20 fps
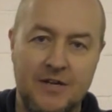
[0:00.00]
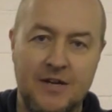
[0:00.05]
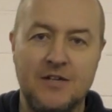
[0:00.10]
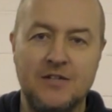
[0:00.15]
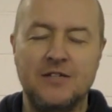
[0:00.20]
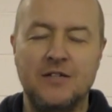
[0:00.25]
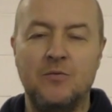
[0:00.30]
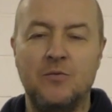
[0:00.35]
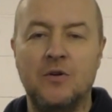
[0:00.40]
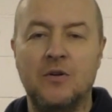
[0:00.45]

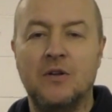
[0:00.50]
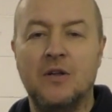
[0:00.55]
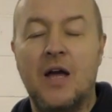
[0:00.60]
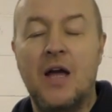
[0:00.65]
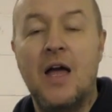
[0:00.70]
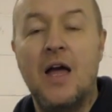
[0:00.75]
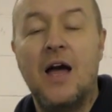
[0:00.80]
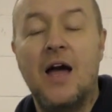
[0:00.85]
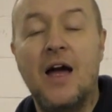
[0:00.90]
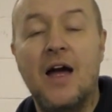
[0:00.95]
Yes, it will.
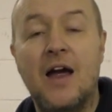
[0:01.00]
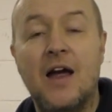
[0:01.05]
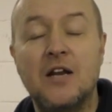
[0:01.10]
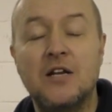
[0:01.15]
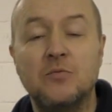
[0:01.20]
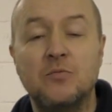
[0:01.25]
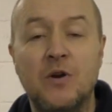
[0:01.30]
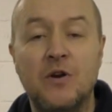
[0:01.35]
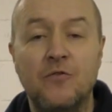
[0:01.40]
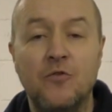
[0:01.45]

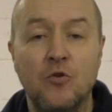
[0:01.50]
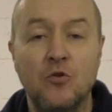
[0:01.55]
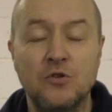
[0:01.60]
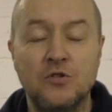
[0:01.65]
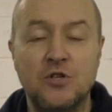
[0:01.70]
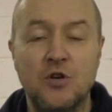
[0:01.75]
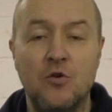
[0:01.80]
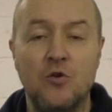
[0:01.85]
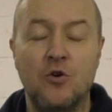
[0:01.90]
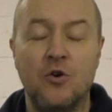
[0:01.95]
And we've
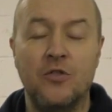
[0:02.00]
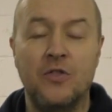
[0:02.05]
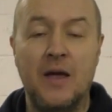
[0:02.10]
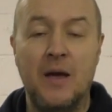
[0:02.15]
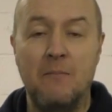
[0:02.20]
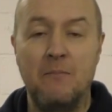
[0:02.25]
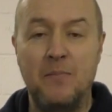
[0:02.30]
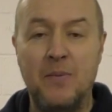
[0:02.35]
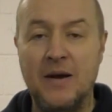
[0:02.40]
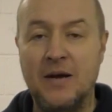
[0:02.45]
also got
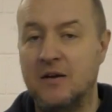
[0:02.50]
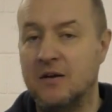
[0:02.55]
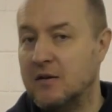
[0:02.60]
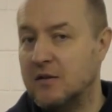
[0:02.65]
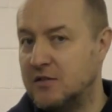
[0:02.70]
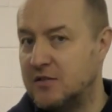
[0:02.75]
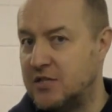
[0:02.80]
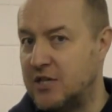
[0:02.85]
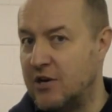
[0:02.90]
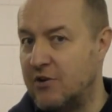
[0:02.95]
that big
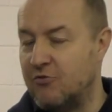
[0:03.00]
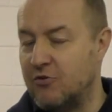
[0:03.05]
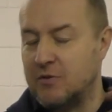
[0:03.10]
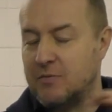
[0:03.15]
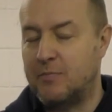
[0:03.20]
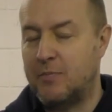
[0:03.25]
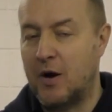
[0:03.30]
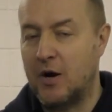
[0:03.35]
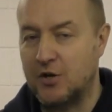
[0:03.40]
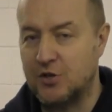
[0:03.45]
secret
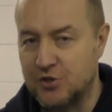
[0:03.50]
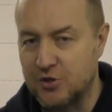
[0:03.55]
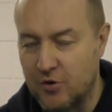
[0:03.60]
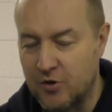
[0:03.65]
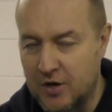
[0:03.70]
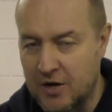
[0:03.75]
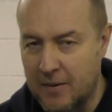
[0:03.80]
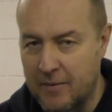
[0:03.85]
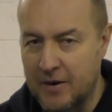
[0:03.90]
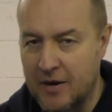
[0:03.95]
bike show
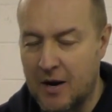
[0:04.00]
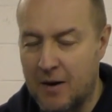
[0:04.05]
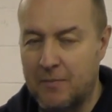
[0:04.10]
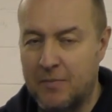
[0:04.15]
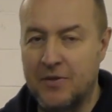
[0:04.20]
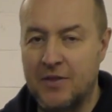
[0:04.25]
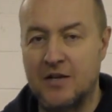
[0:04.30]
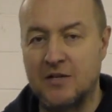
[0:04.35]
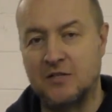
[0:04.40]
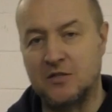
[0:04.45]
coming
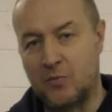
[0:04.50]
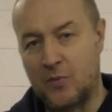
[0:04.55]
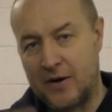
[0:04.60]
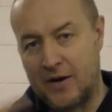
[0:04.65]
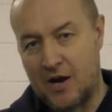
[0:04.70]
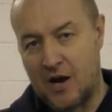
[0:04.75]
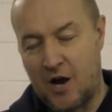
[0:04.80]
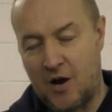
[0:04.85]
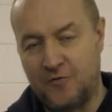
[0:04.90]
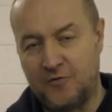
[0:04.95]
up. That's the week
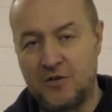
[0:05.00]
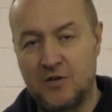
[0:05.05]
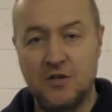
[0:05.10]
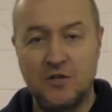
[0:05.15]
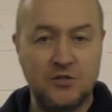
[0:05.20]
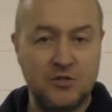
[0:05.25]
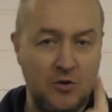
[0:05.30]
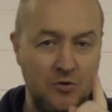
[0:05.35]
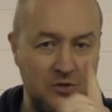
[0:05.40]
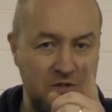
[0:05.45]
after,
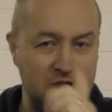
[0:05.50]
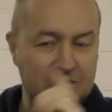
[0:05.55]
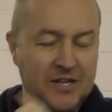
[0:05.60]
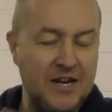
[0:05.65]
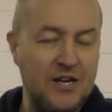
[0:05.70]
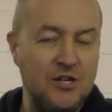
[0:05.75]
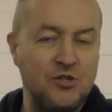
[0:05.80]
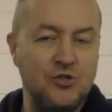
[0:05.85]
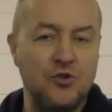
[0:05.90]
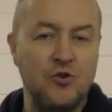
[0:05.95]
so
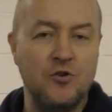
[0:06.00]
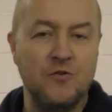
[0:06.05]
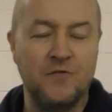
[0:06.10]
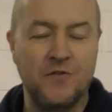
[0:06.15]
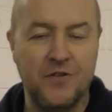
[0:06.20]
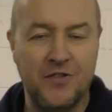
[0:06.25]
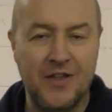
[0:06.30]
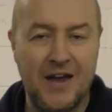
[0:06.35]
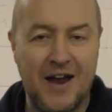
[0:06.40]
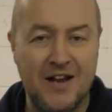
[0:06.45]
stay tuned
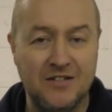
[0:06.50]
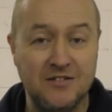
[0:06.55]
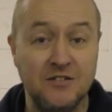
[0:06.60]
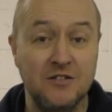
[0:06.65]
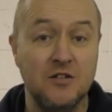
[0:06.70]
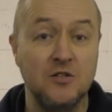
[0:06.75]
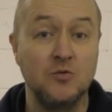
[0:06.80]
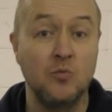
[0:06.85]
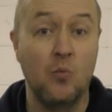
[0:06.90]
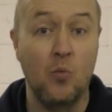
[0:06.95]
for that
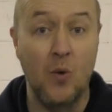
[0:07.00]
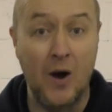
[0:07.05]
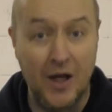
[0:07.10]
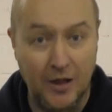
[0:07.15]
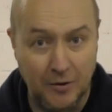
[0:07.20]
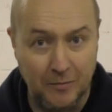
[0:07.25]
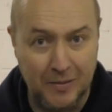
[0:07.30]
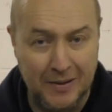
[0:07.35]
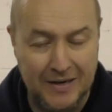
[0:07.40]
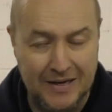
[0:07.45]
as
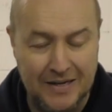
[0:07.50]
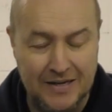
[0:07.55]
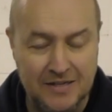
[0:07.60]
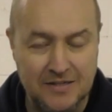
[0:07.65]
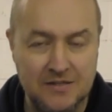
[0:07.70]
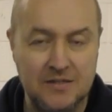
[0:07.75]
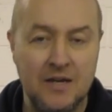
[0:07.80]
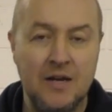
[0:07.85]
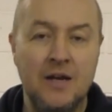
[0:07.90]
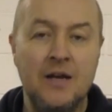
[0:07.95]
well,
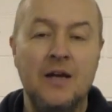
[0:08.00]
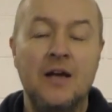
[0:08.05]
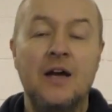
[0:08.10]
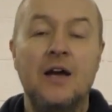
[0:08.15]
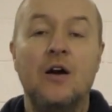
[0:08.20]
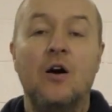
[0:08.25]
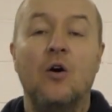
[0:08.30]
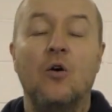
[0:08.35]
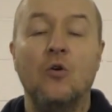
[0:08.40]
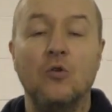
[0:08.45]
please.
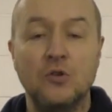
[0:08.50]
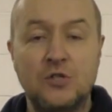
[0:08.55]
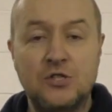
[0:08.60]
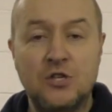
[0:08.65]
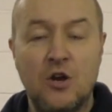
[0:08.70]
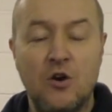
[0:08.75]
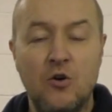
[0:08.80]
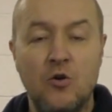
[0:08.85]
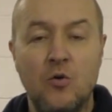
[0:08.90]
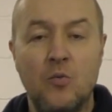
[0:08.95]

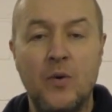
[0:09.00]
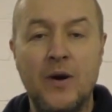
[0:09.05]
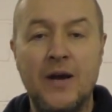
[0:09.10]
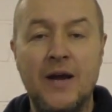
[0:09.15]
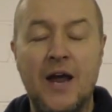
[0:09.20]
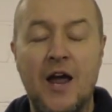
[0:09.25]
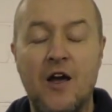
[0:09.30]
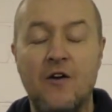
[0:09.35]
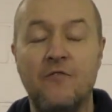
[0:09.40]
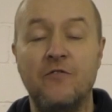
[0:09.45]
Also, we
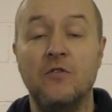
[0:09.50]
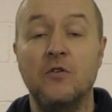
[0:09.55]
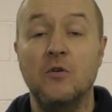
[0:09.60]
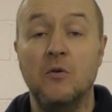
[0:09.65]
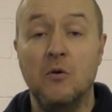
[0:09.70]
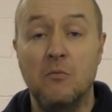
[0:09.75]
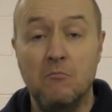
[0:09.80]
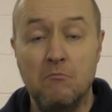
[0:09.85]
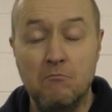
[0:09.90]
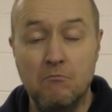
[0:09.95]
have
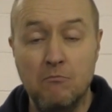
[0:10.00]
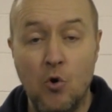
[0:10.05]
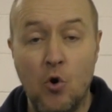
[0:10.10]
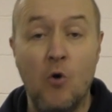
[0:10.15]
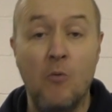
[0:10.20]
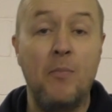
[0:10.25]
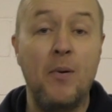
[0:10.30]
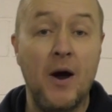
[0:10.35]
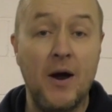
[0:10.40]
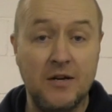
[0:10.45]

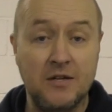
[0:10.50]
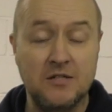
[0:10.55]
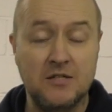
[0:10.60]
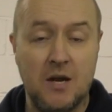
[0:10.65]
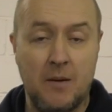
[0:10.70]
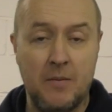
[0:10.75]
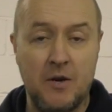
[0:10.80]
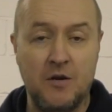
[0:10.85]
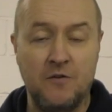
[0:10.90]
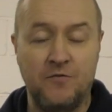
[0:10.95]
more bikes
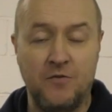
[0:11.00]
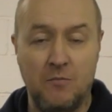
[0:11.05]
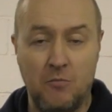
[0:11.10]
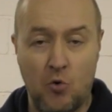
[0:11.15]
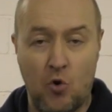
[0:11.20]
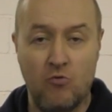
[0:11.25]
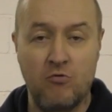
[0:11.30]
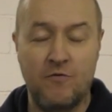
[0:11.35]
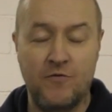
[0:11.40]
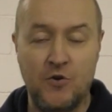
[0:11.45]
coming for
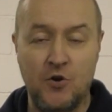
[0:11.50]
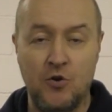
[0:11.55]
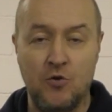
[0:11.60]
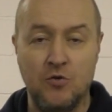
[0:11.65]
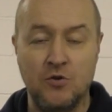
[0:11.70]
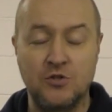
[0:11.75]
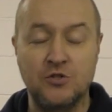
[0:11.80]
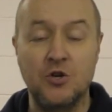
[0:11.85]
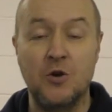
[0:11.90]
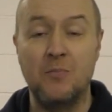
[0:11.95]
more
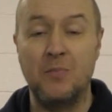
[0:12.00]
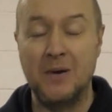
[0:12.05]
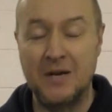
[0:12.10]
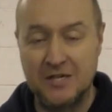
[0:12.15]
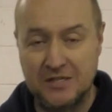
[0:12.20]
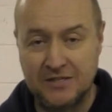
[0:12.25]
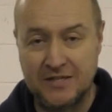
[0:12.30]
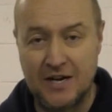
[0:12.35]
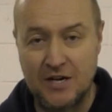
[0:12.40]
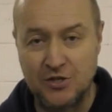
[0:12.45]
reviews, so
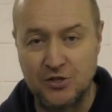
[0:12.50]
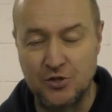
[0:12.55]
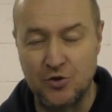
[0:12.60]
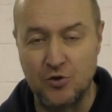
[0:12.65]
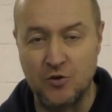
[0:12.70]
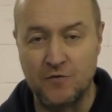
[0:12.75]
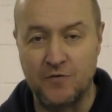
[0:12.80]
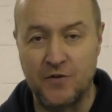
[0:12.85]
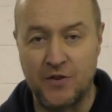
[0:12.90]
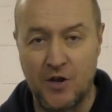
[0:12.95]
please stay
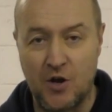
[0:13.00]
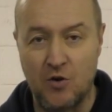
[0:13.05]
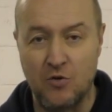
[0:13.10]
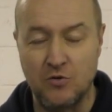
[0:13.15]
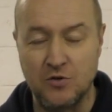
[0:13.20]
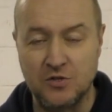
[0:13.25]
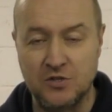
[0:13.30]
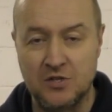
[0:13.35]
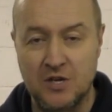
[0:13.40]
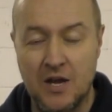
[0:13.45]
tuned for
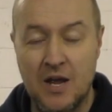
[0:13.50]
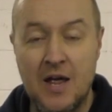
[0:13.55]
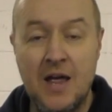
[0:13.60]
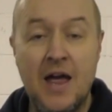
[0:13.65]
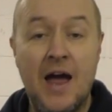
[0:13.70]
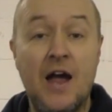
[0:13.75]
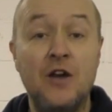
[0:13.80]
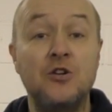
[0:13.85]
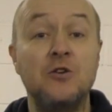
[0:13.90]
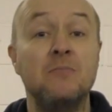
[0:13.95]
those.
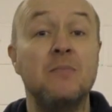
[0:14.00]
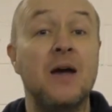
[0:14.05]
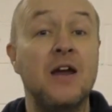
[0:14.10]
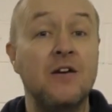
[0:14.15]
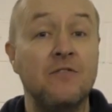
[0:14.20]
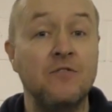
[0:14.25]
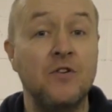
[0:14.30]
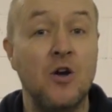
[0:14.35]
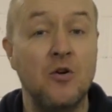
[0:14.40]
And you may have